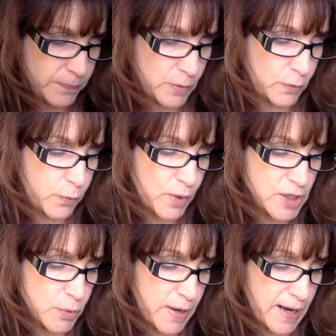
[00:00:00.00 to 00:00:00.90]
Her
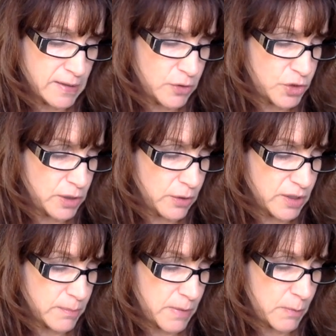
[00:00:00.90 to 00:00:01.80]
voice cracks and she
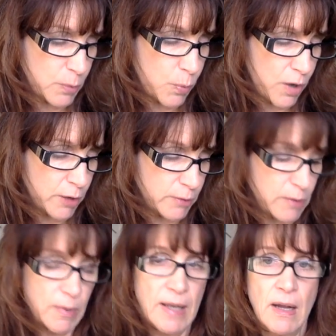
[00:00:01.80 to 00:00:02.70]
looks at me with
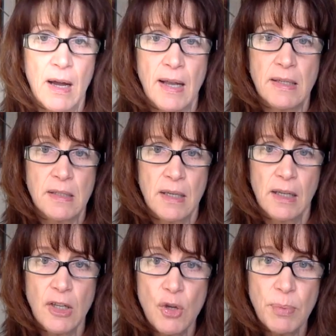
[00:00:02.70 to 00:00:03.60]
watery red eyes.
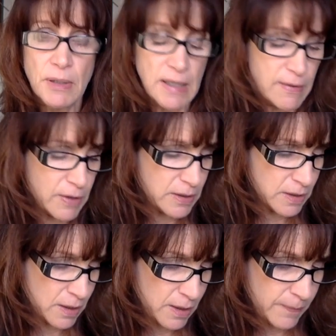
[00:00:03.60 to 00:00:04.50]
Can you believe it?
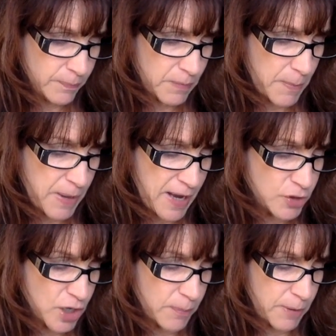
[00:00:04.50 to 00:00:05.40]
My
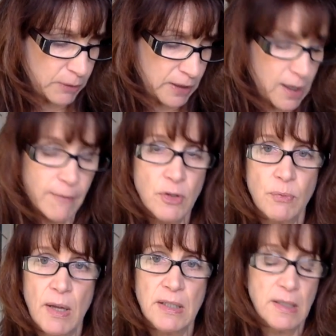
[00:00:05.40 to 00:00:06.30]
paycheck barely
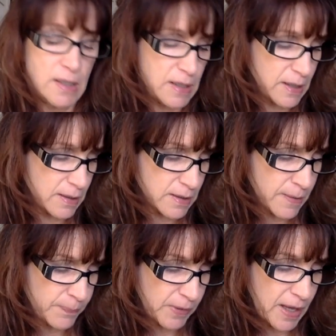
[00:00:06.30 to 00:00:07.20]
covers rent as it is,
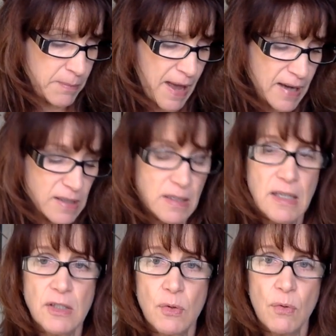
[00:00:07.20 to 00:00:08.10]
and Max
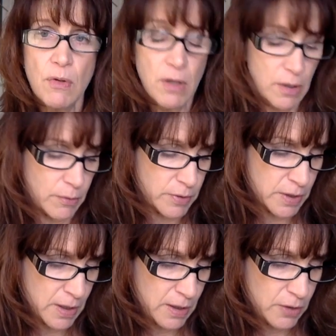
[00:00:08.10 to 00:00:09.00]
needs school
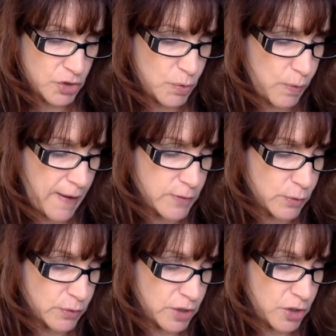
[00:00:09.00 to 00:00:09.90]
clothes. She waves
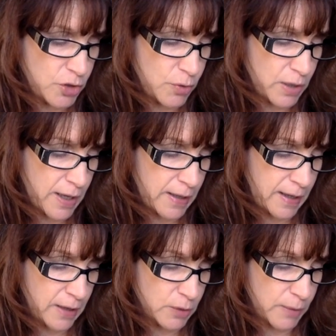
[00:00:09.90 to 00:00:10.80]
her tissue-clad
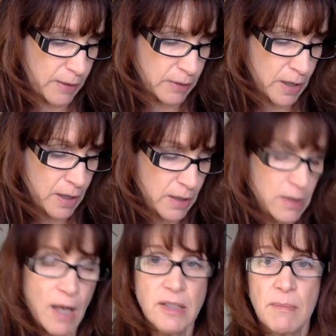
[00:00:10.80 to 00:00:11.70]
hand around.
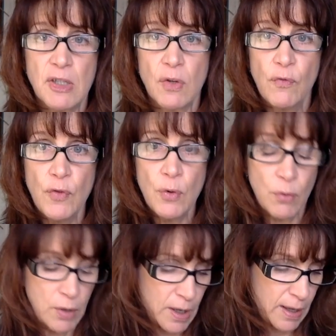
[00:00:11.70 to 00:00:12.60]
Not to mention
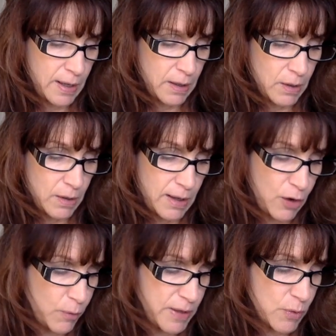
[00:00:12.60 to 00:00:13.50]
food.
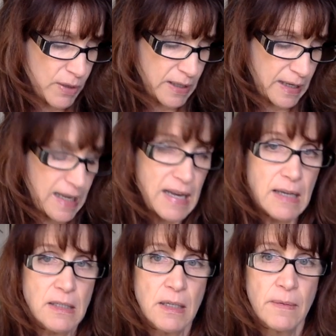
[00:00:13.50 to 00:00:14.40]
How are we going to
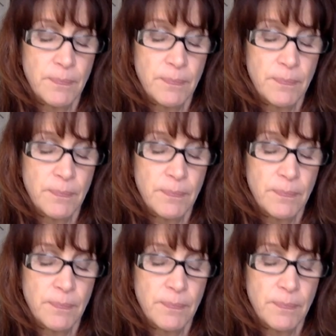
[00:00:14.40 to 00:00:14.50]
eat?